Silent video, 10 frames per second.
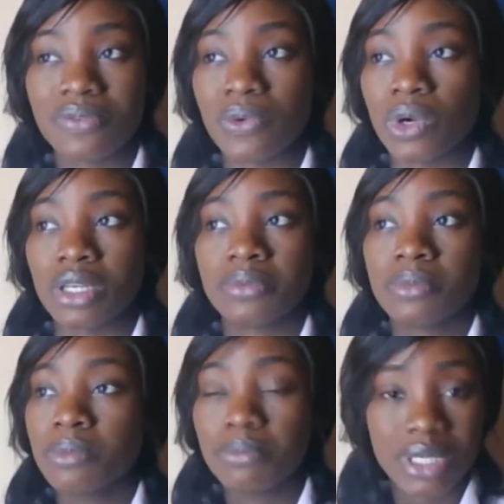for
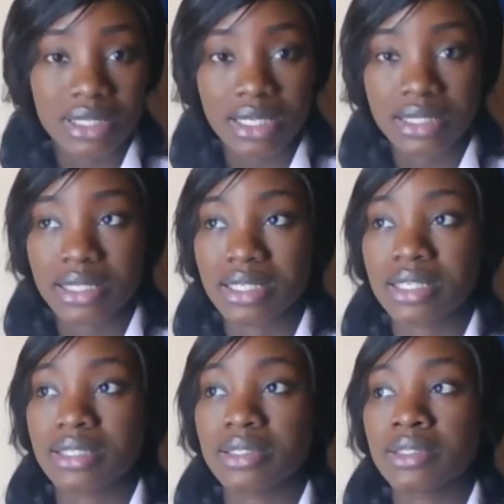
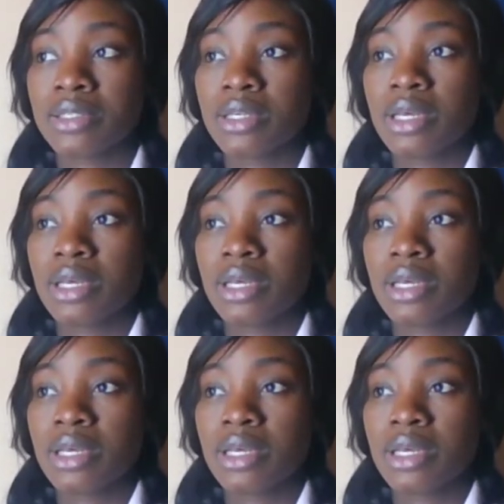businesses,